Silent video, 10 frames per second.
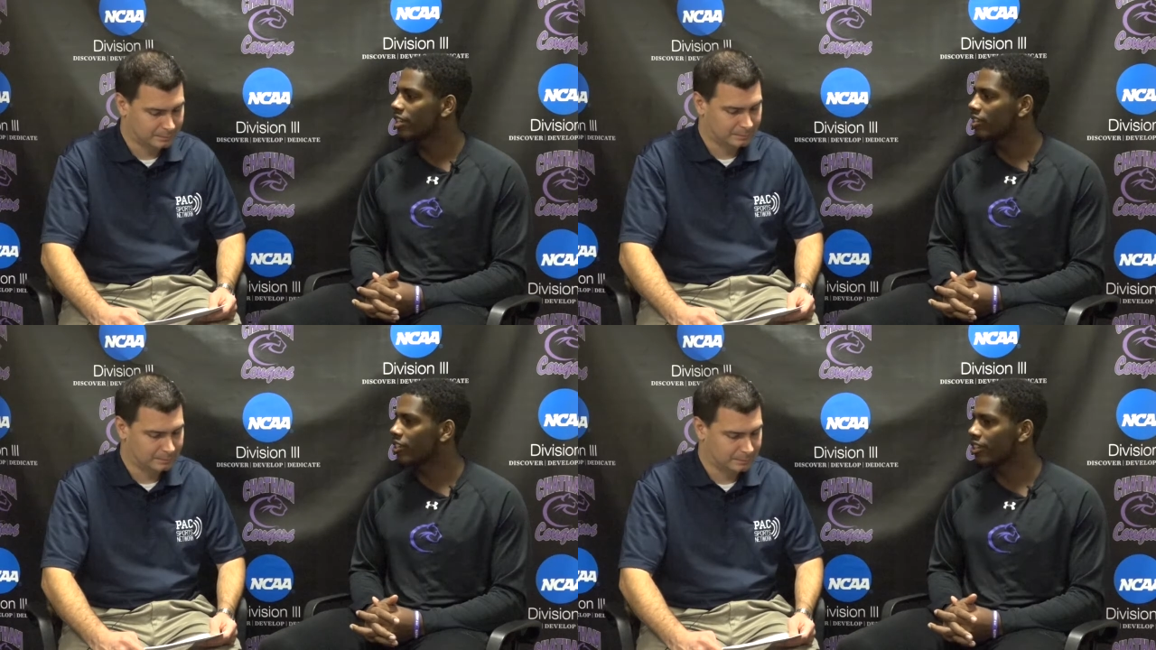
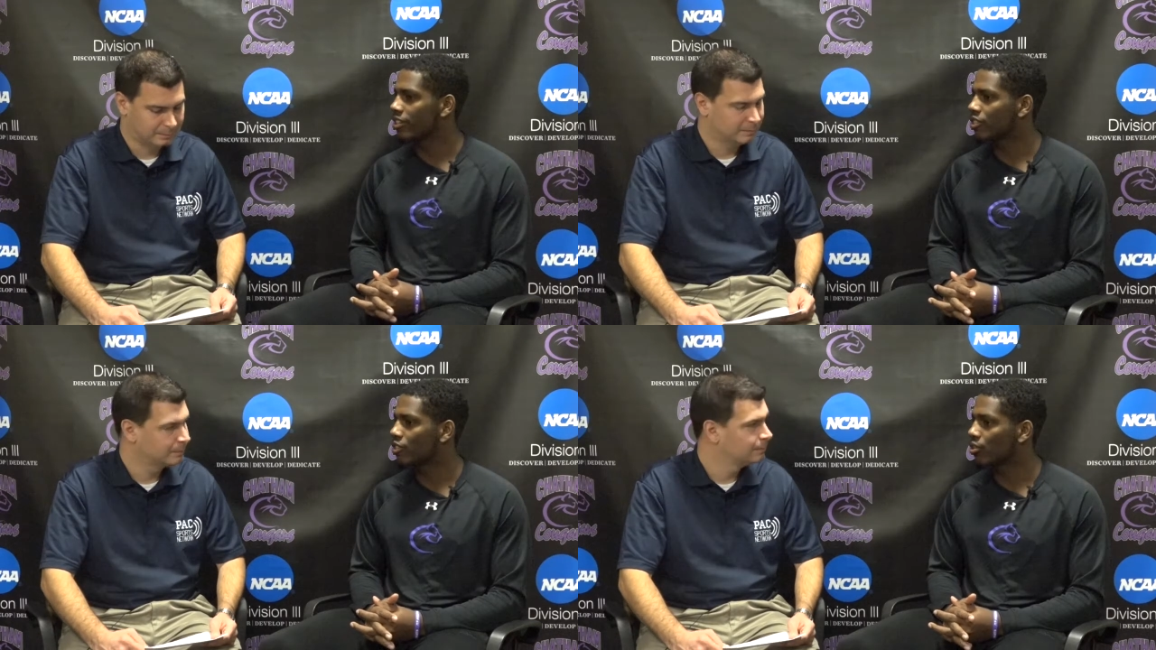
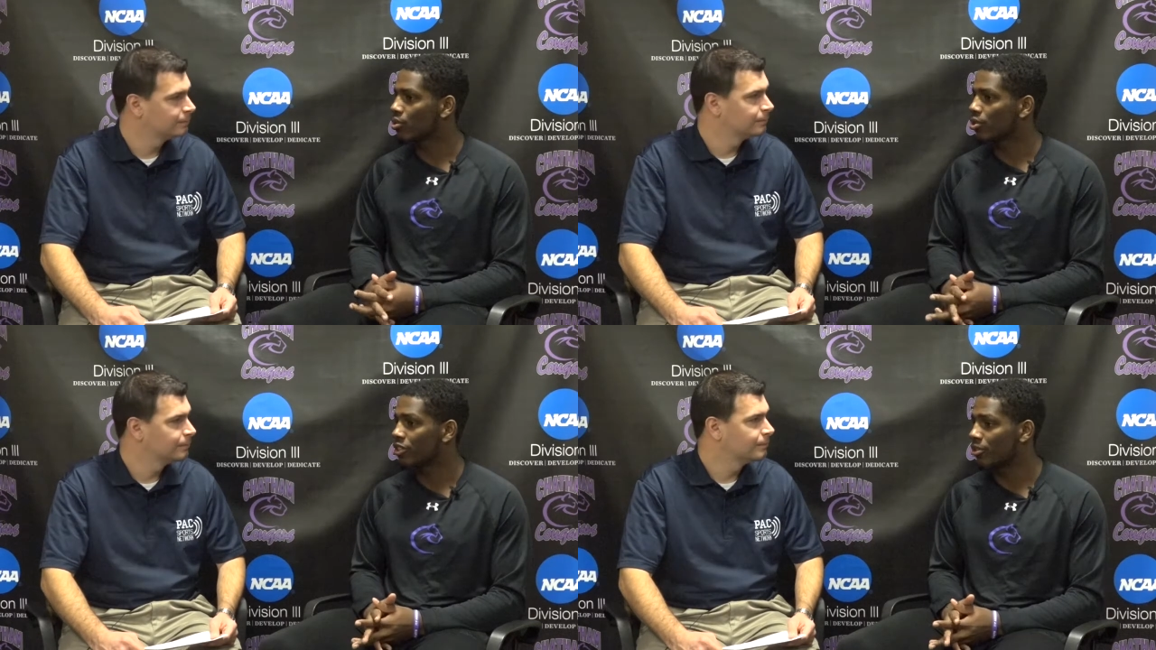Speaker 1: certain
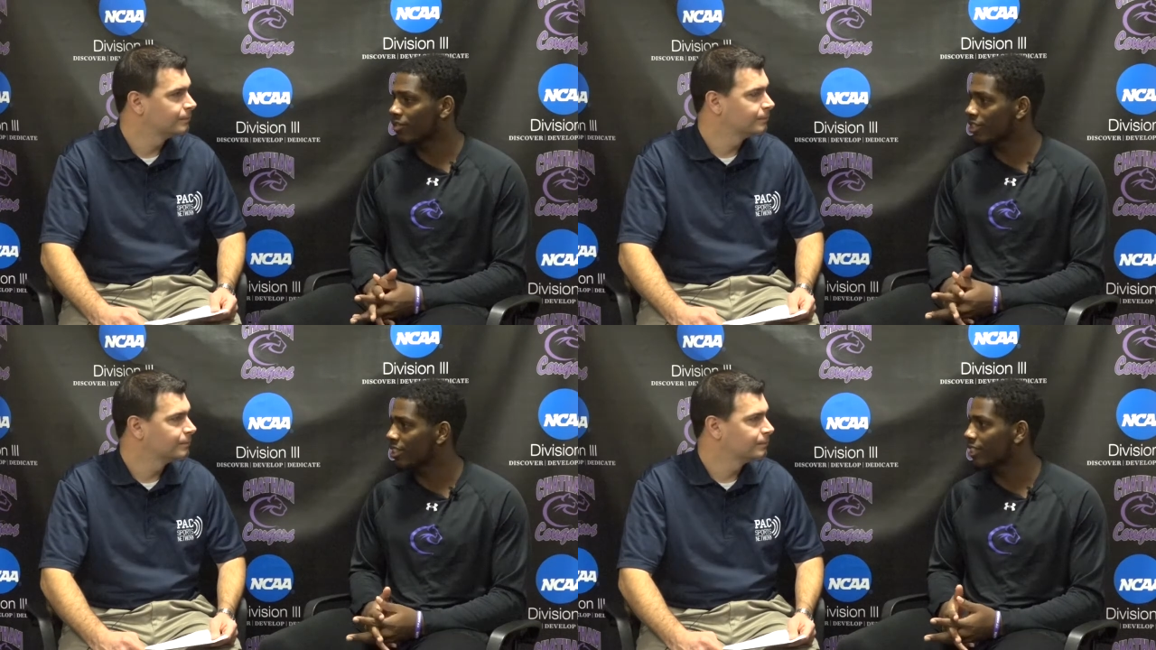school,
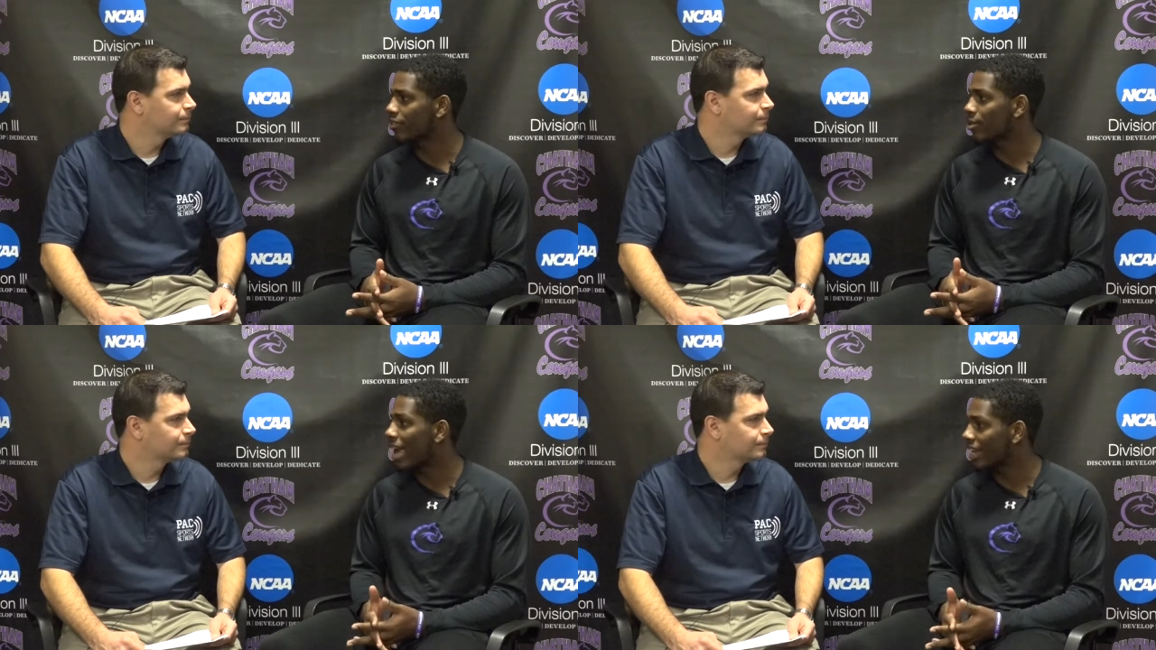university
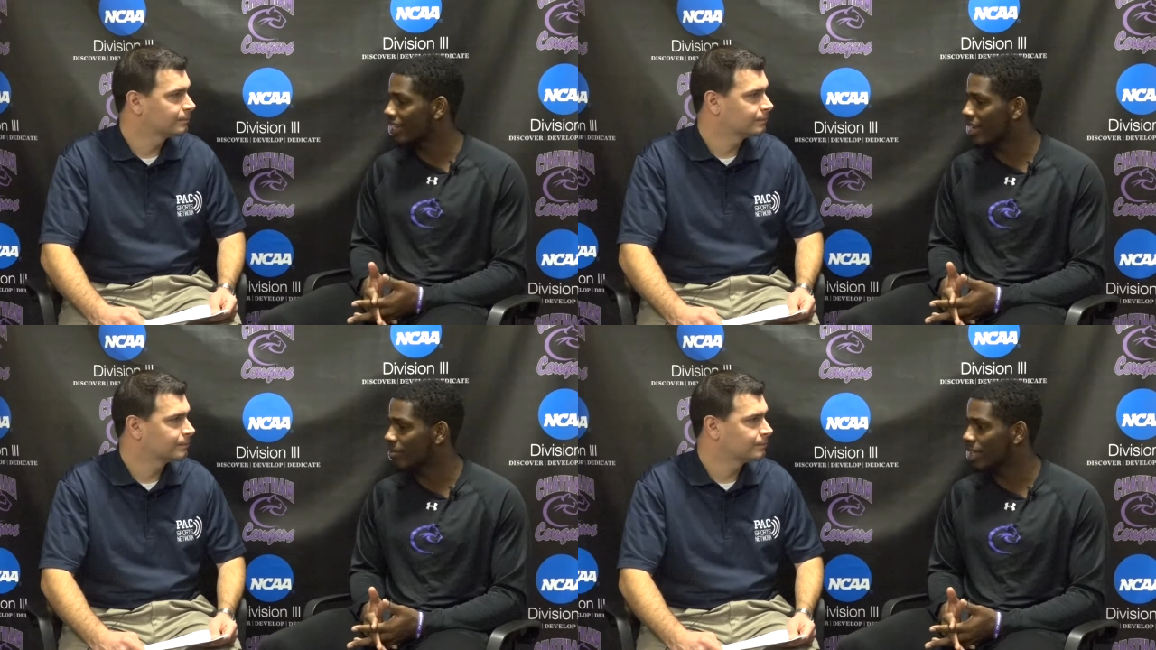gives you
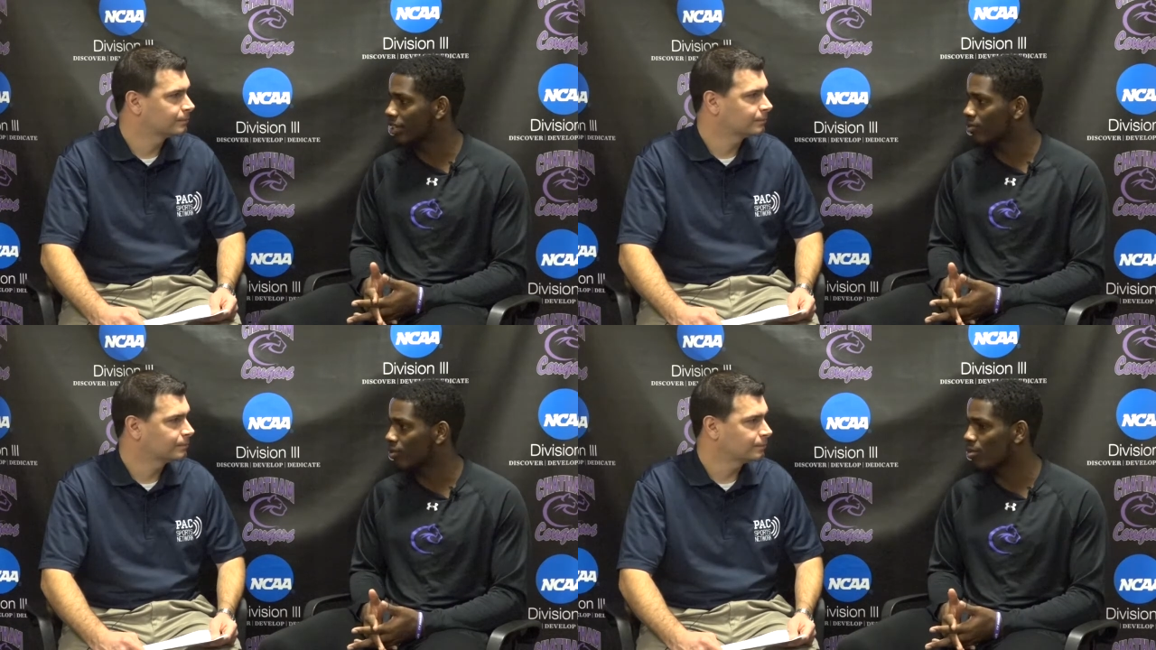
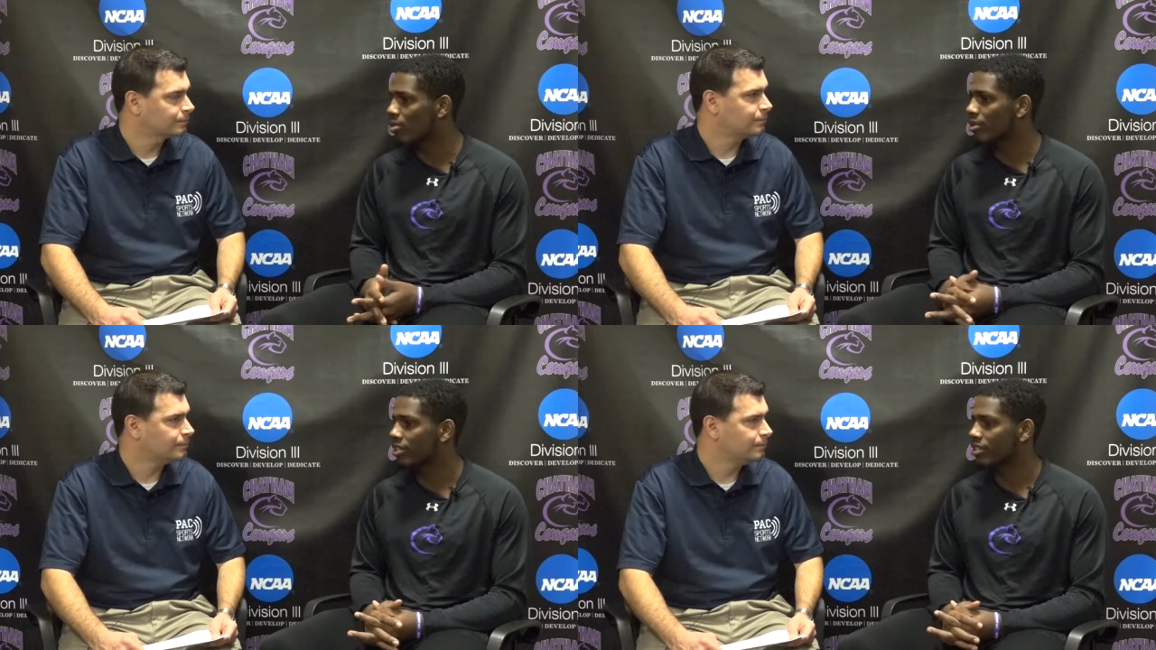academic
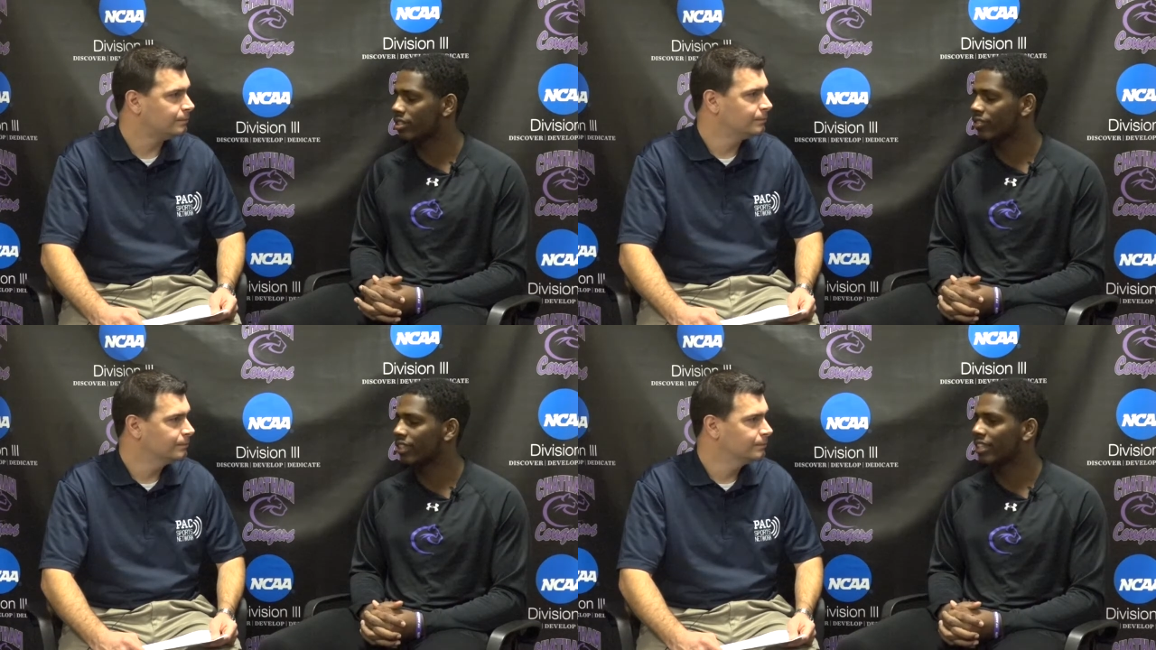rewards and
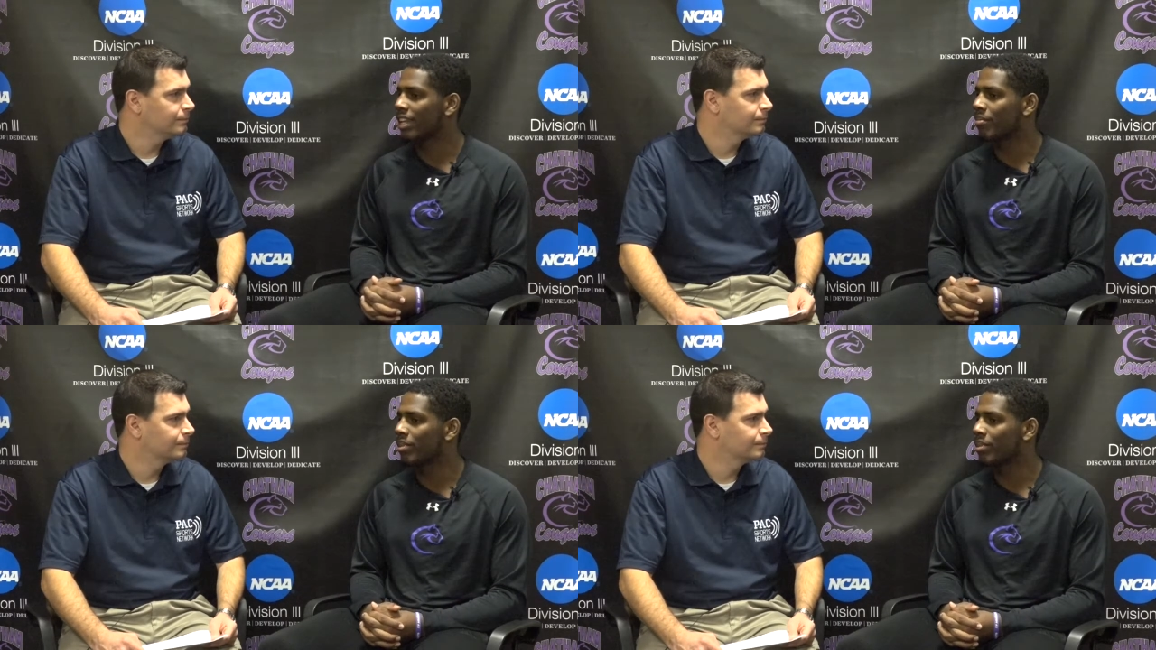stuff like that.